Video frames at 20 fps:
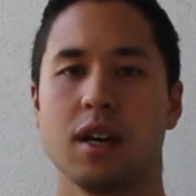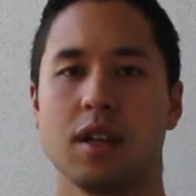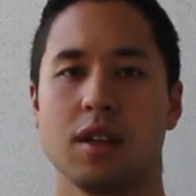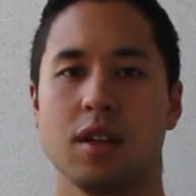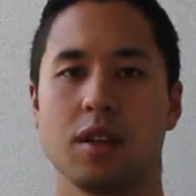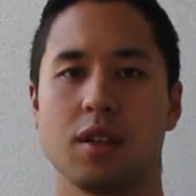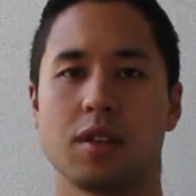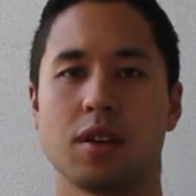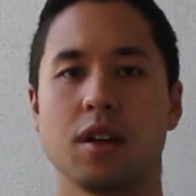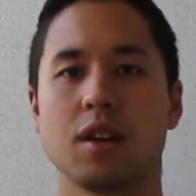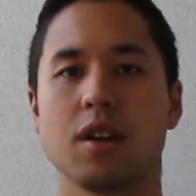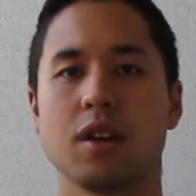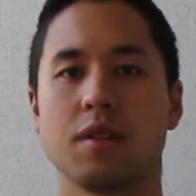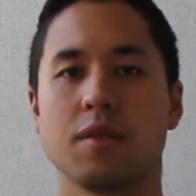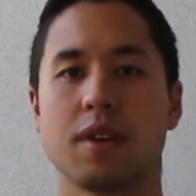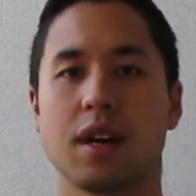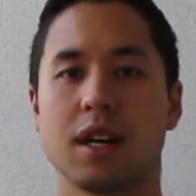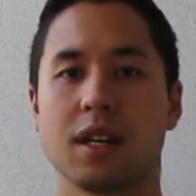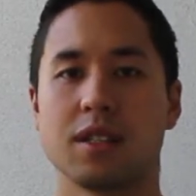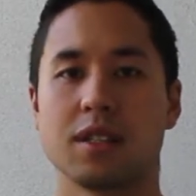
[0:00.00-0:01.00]
The third
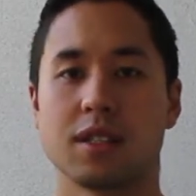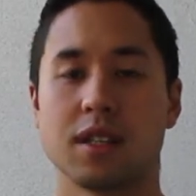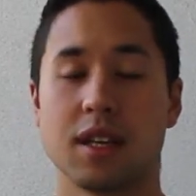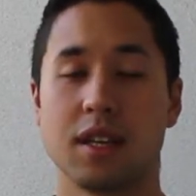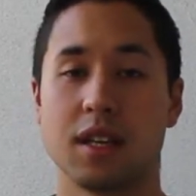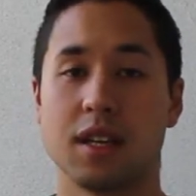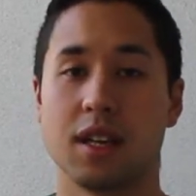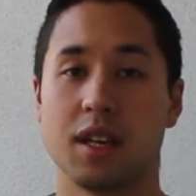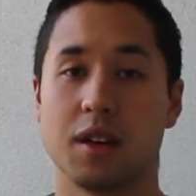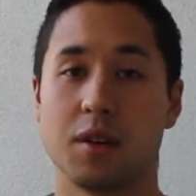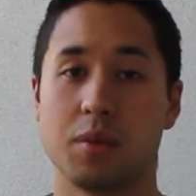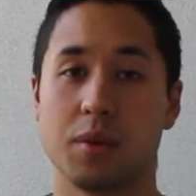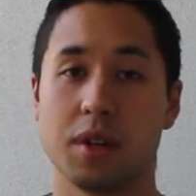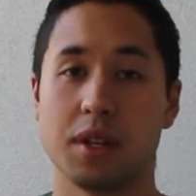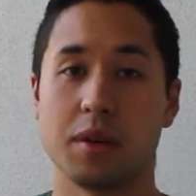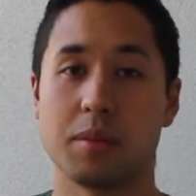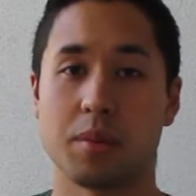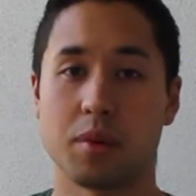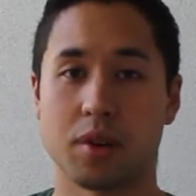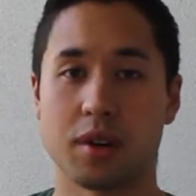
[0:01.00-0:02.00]
advice, and a
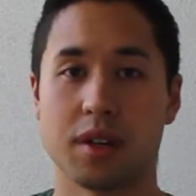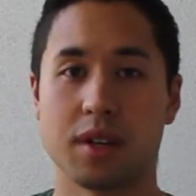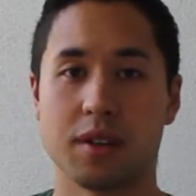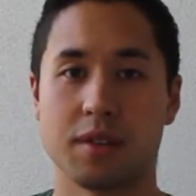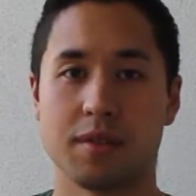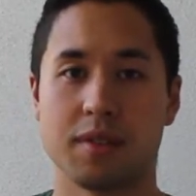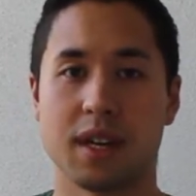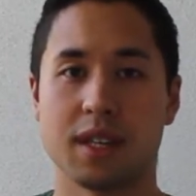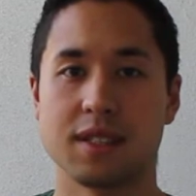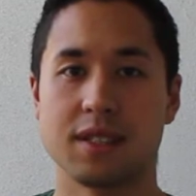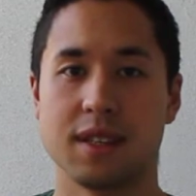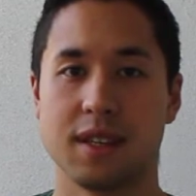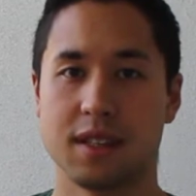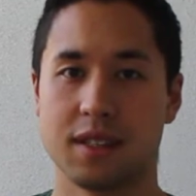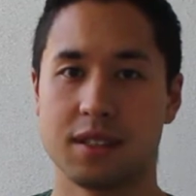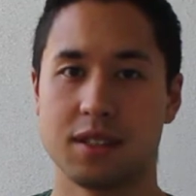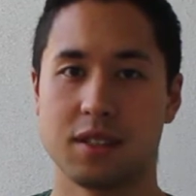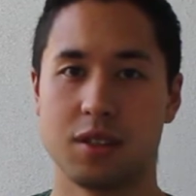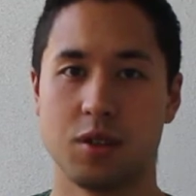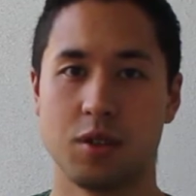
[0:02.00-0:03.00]
really important advice,
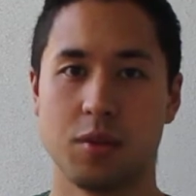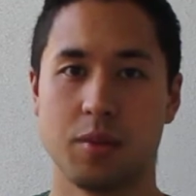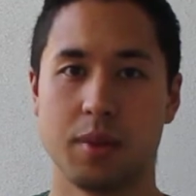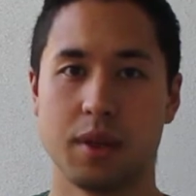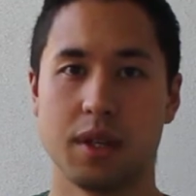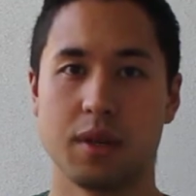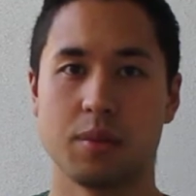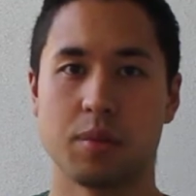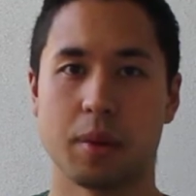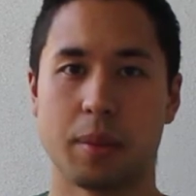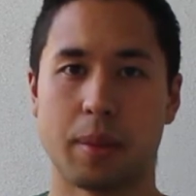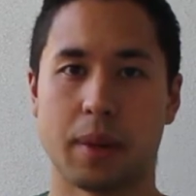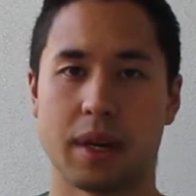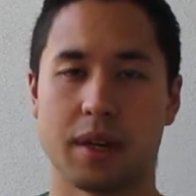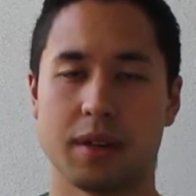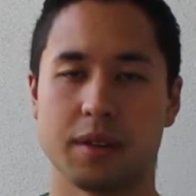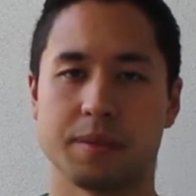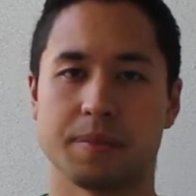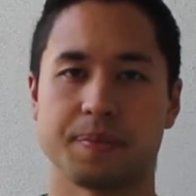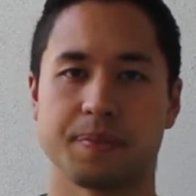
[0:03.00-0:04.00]
is to be
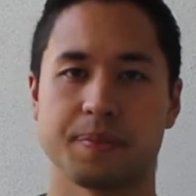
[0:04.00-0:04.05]
prepared.